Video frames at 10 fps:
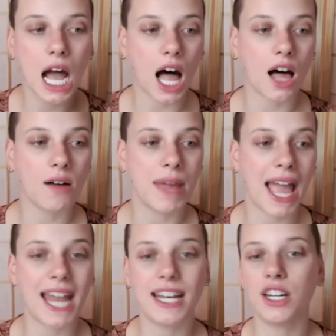
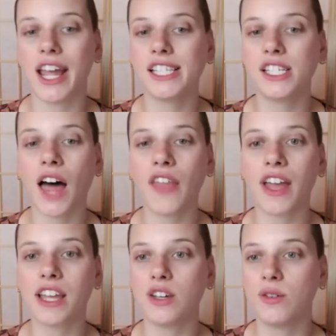And it's not
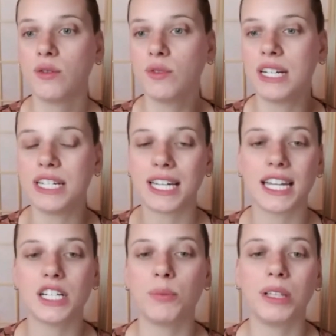that you need to get
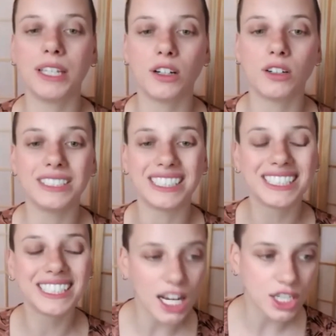into political
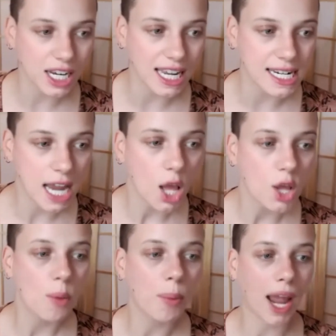discussion,
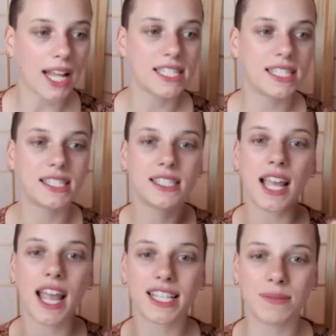but
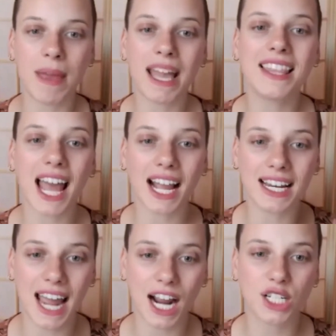it's making that
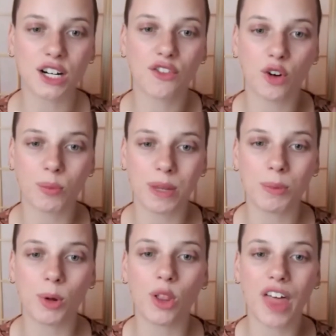connection for
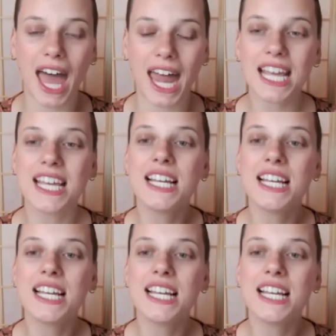people that,